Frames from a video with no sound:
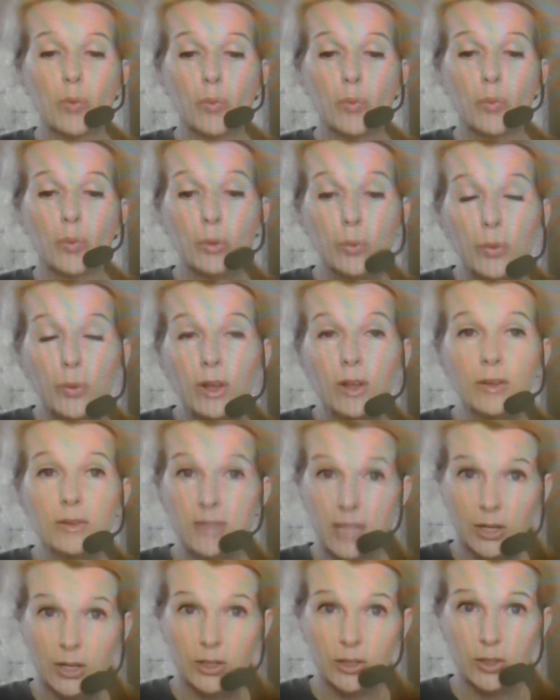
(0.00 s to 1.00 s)
We will
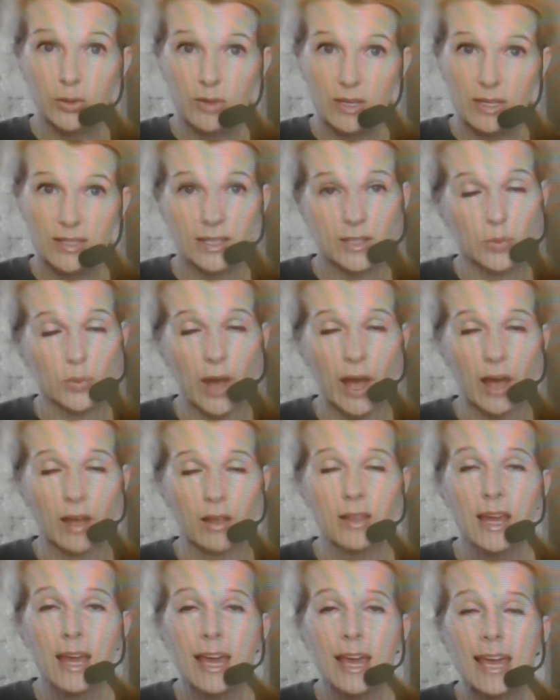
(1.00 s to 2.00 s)
tell you this as
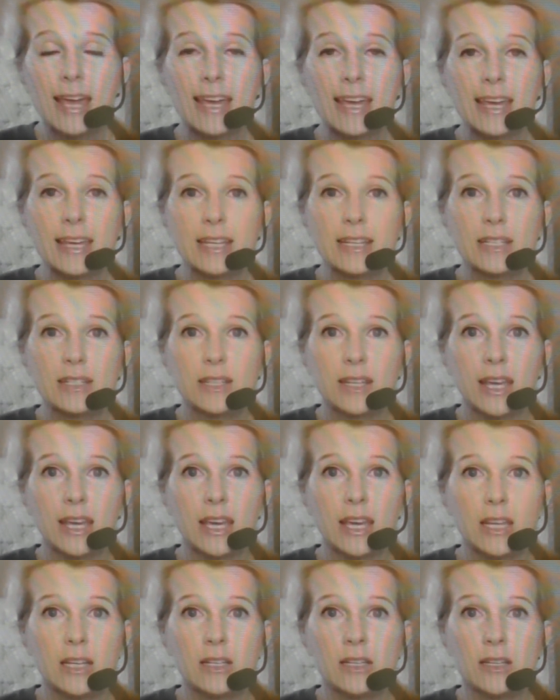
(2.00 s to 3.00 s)
well, is
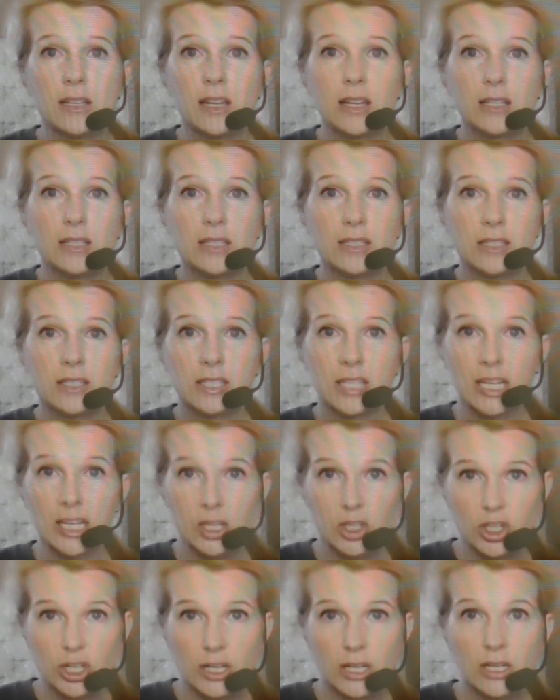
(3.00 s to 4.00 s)
in
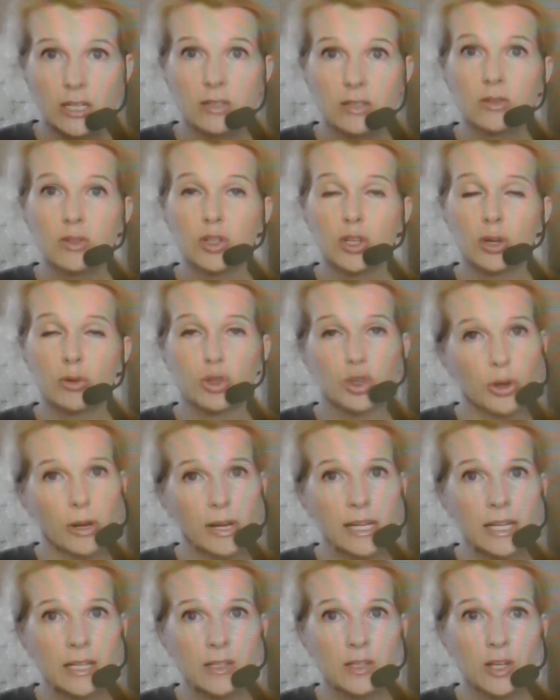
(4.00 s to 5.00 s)
teaching, you know,
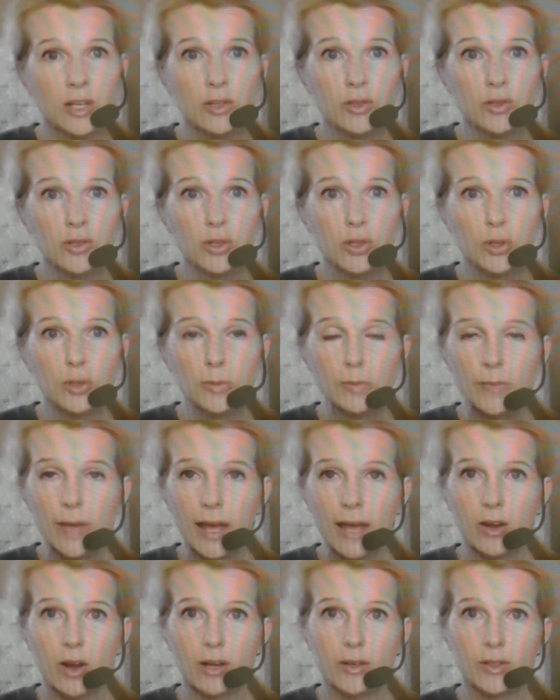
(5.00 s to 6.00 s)
trainings on Zoom
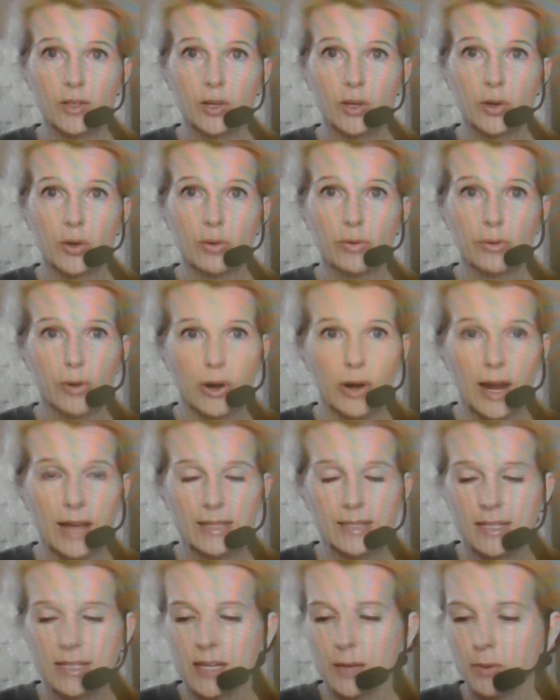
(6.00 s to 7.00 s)
and also through our
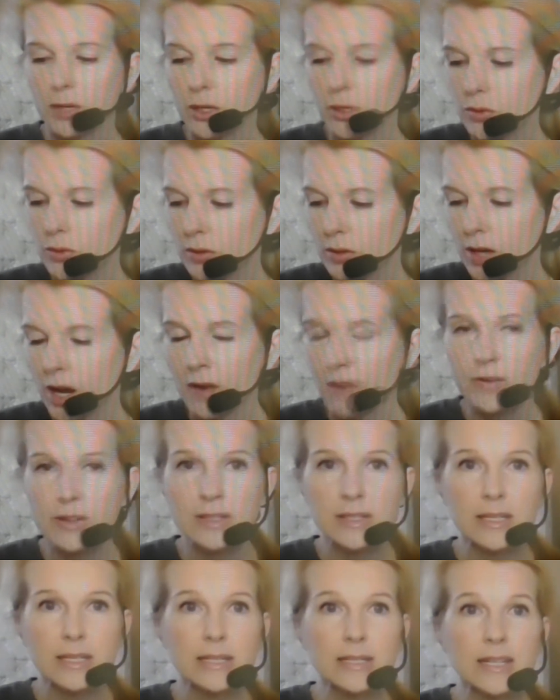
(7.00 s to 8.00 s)
SCW
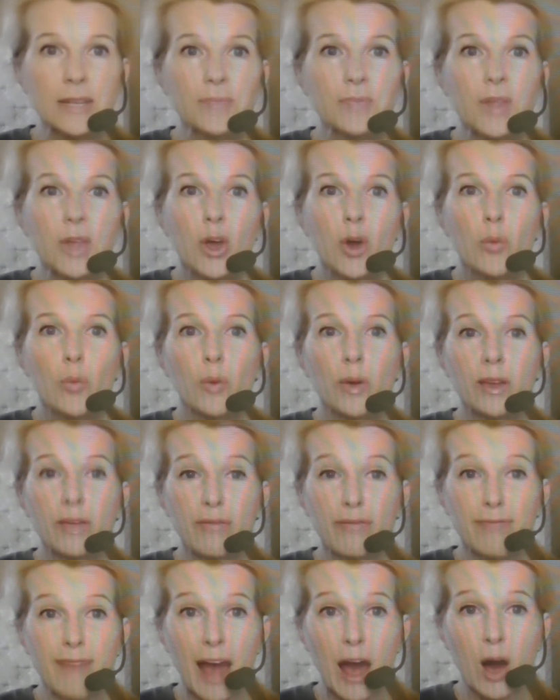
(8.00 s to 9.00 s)
conferences, we've
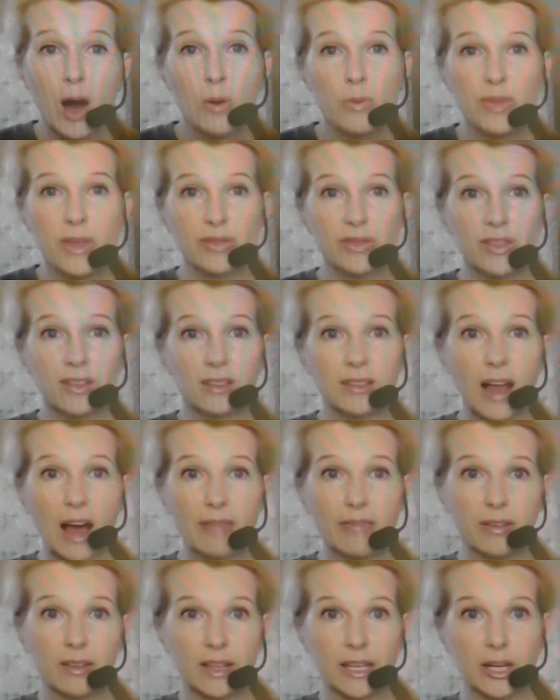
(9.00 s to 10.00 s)
found that the
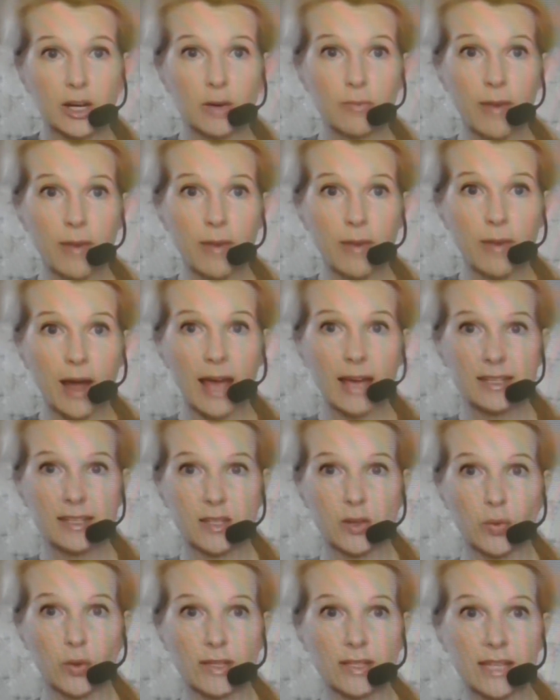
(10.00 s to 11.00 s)
lavalier mics, the
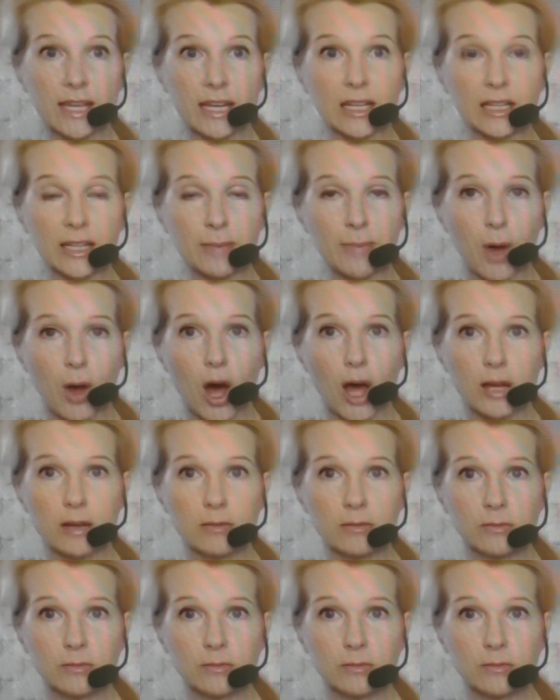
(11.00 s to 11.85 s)
ones that clip on